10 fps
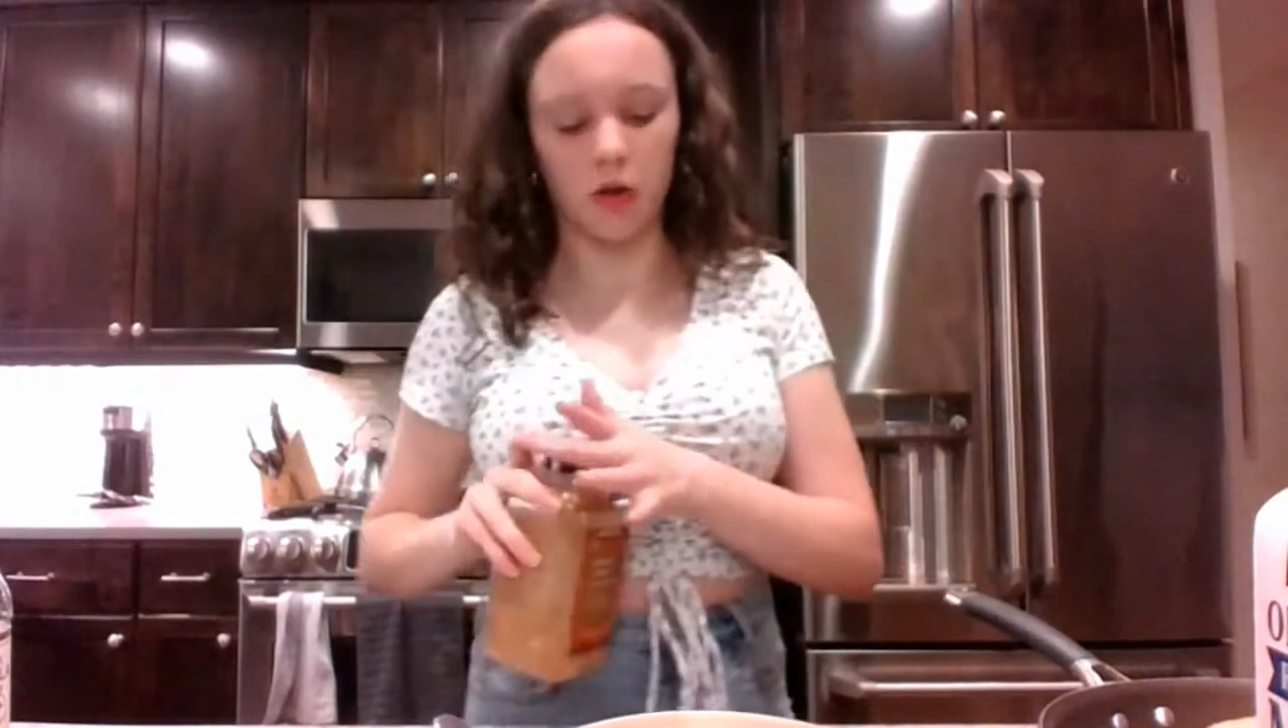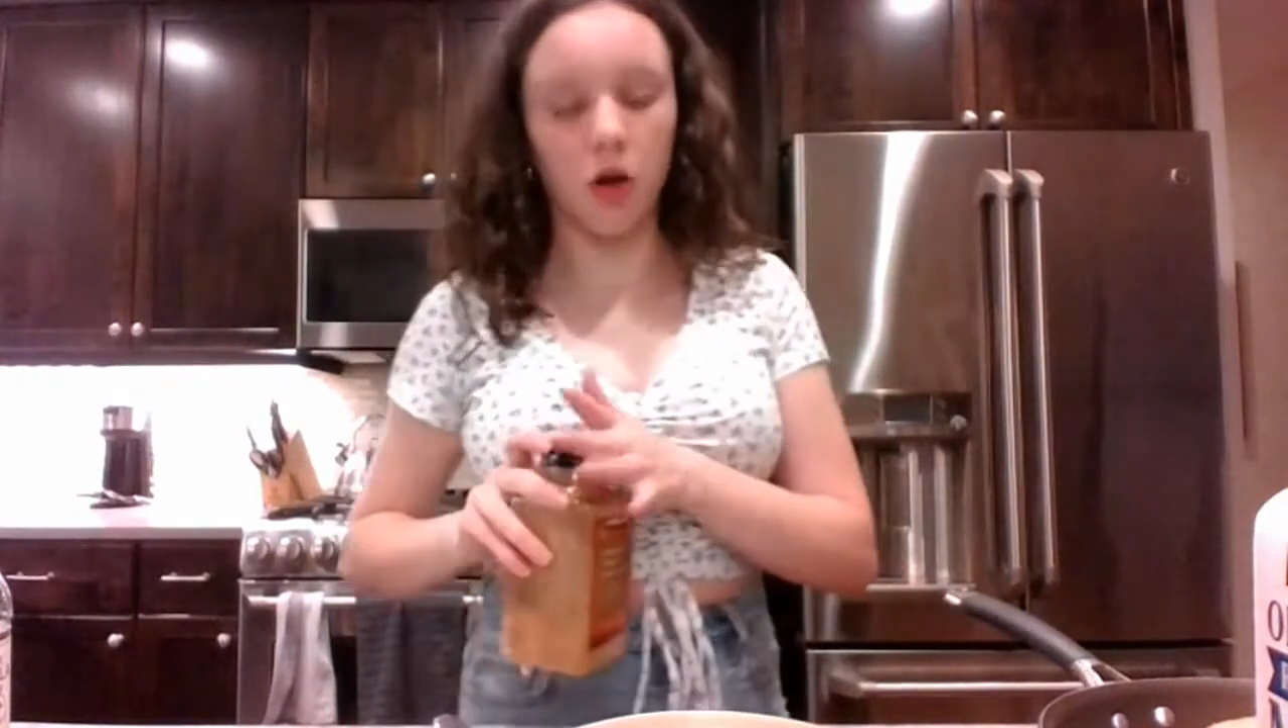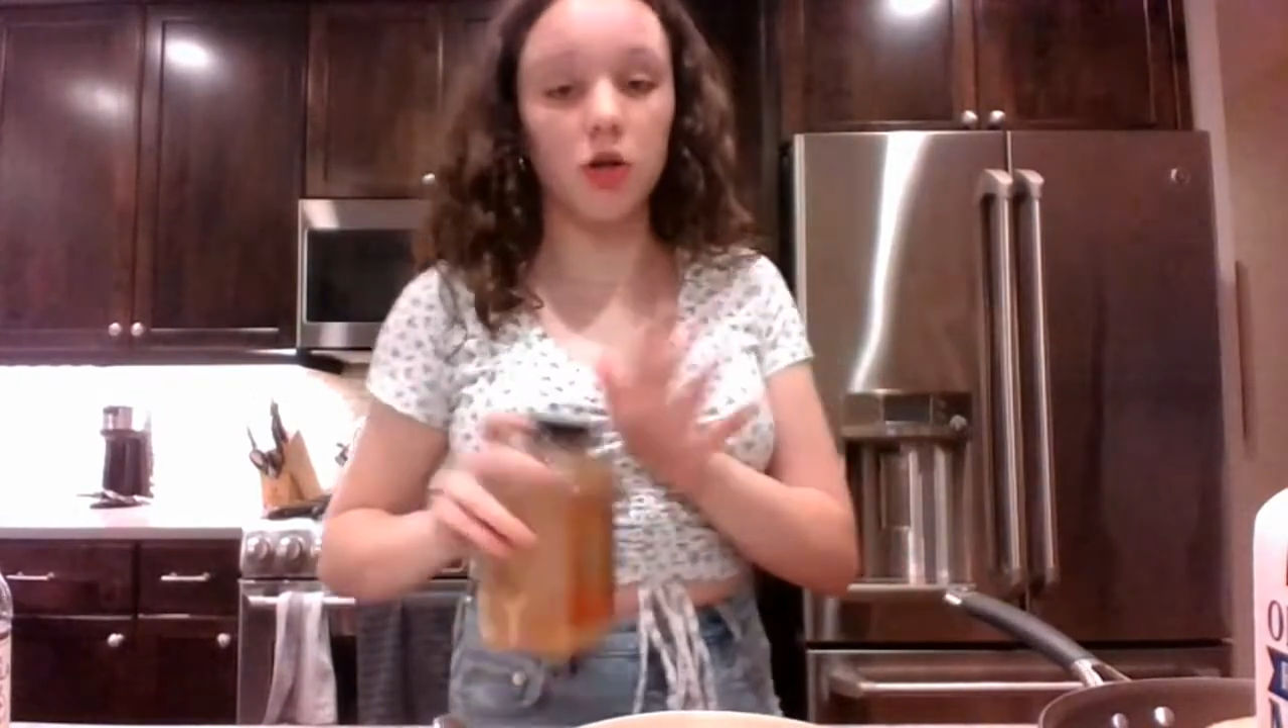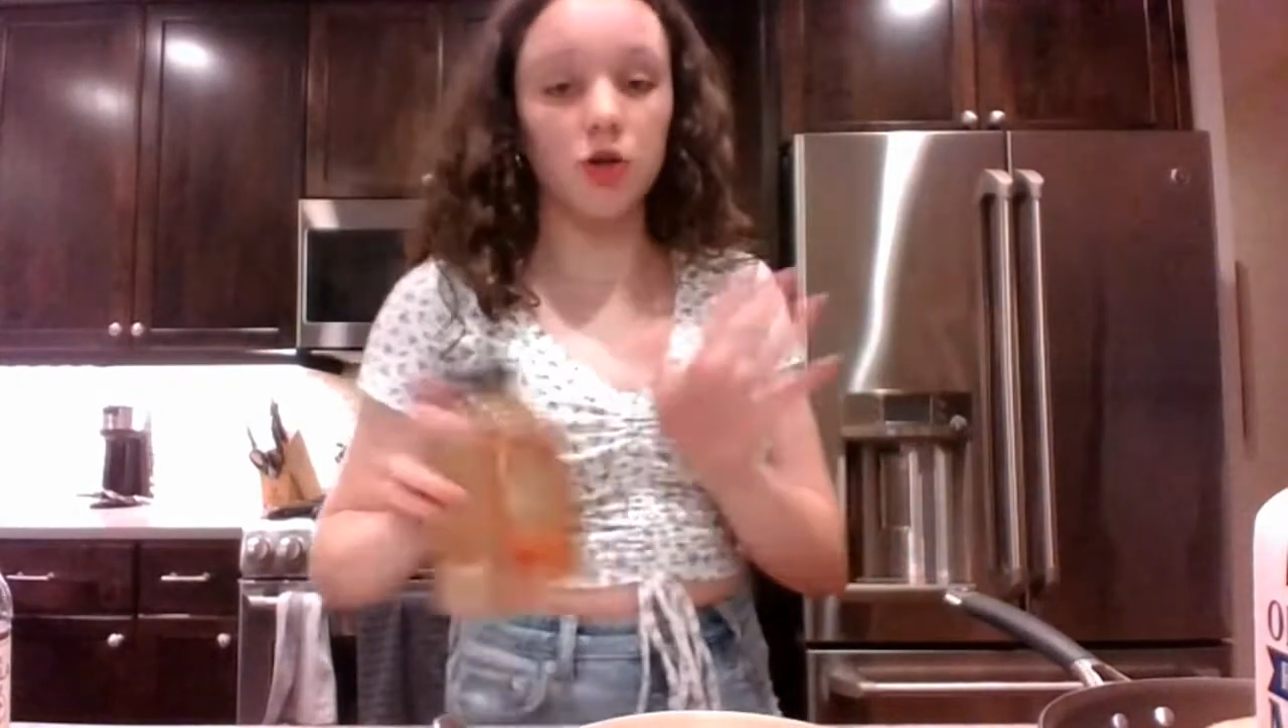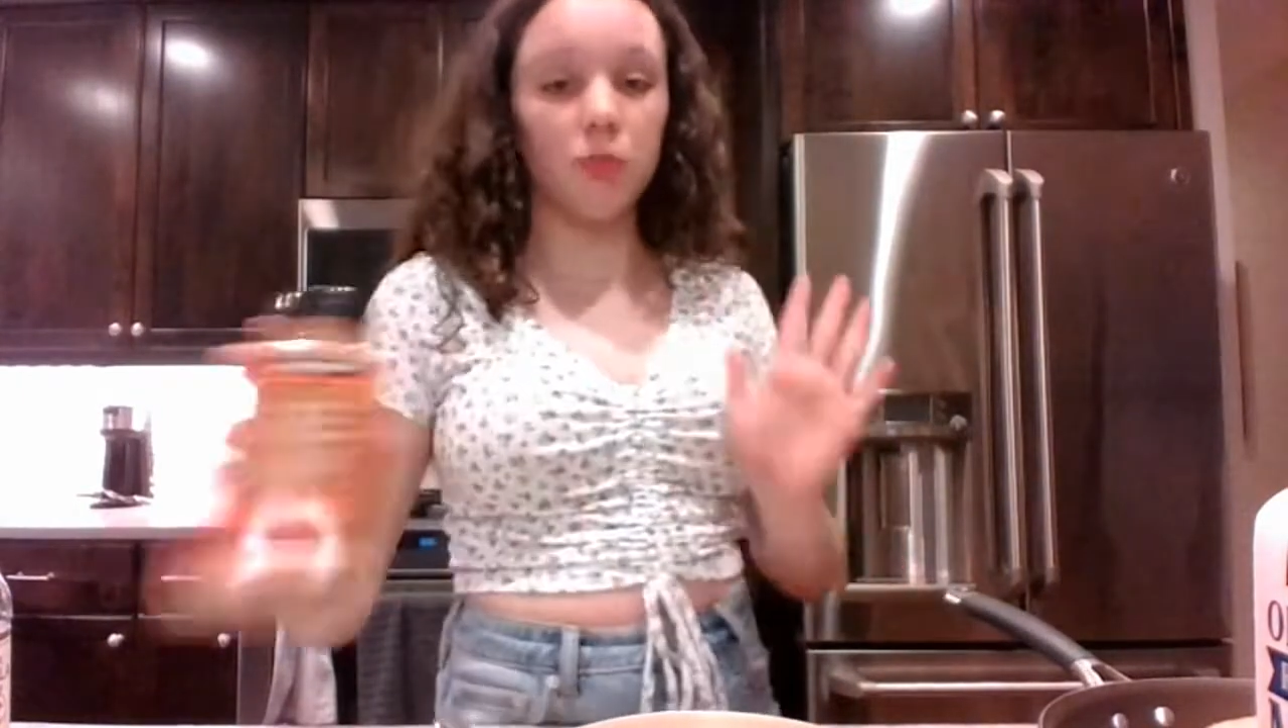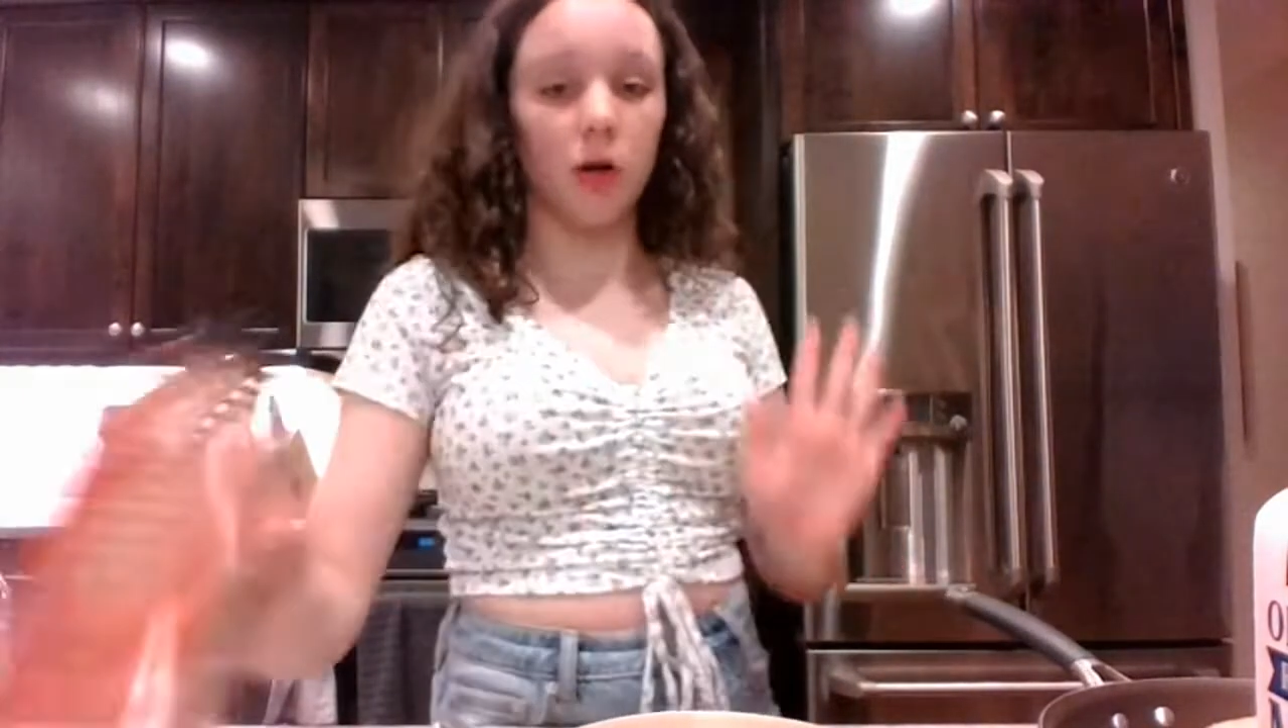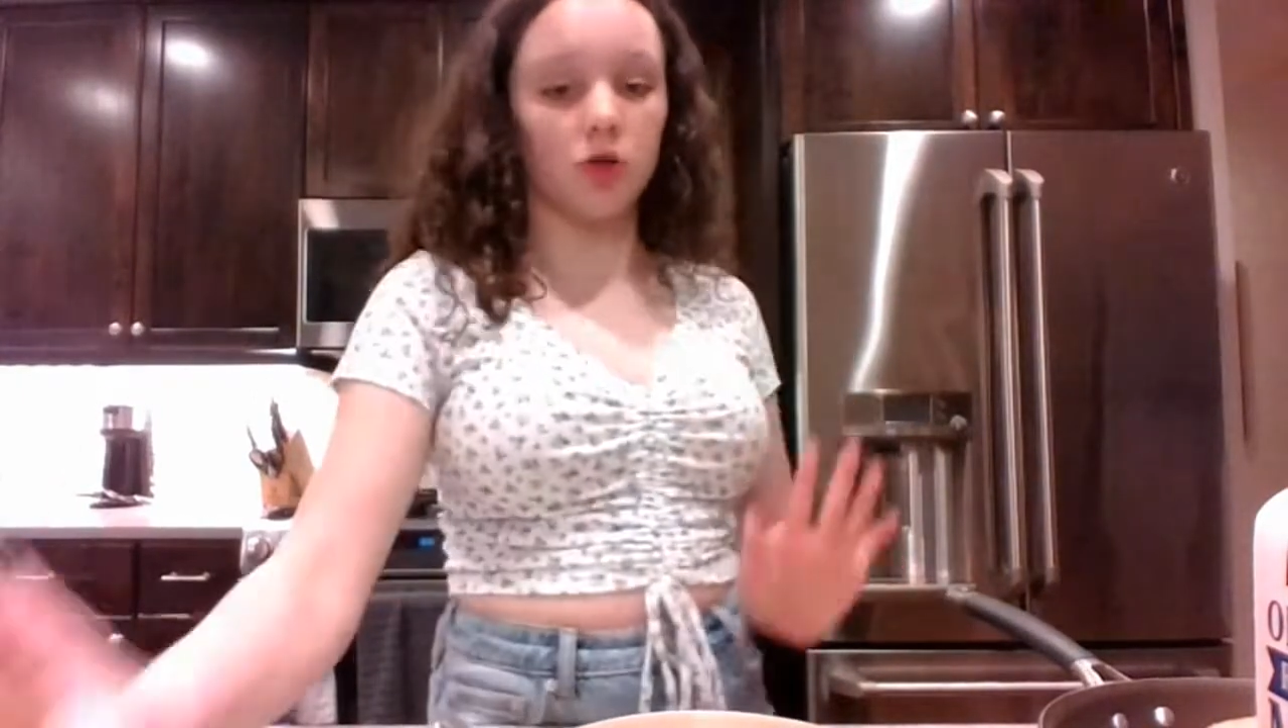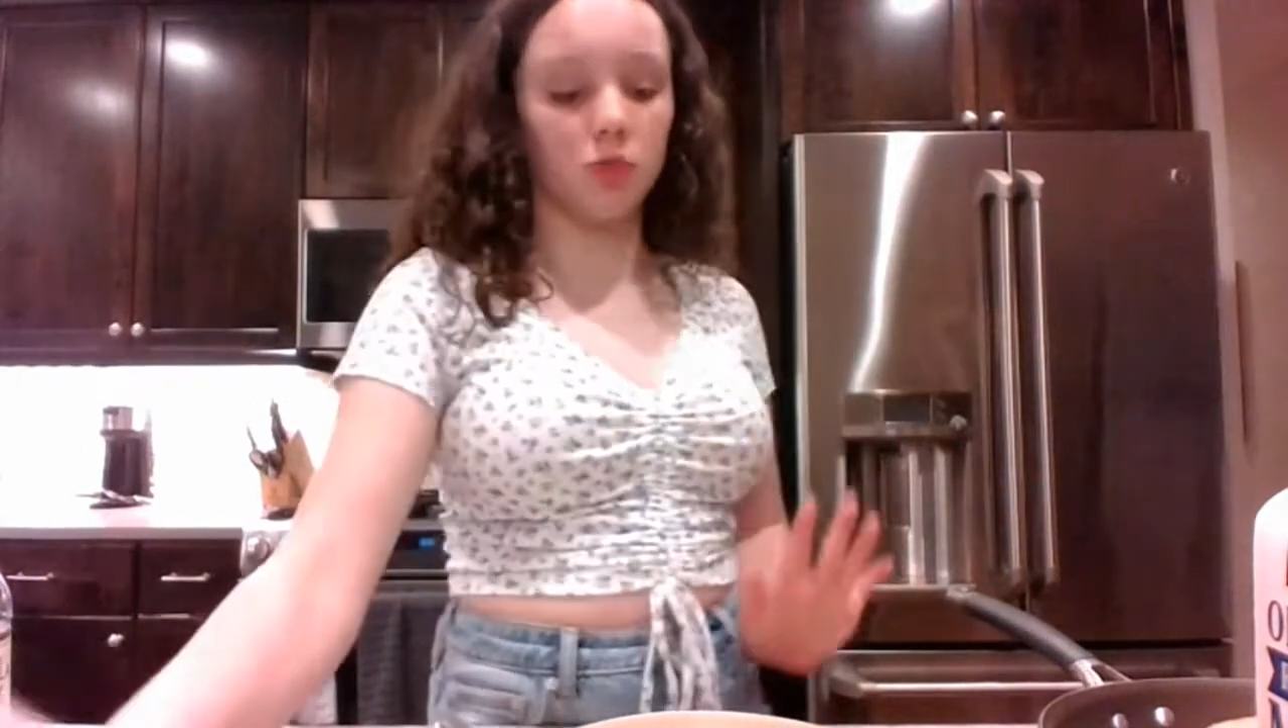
not too much.